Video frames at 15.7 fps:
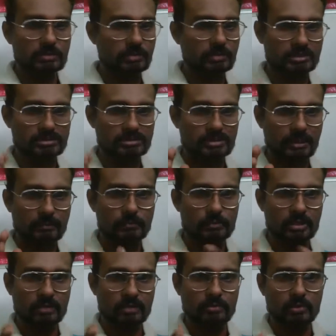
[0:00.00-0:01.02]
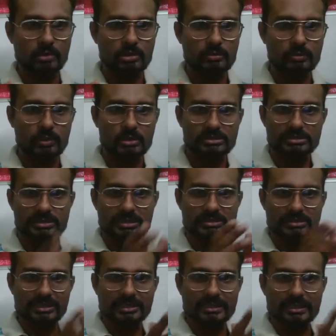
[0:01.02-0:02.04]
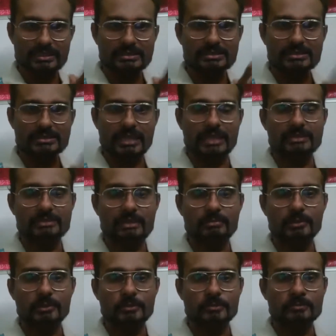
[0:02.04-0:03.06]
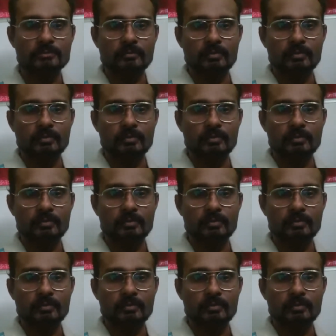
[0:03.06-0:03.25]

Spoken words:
but some thermocol balls they stick inside the balloon.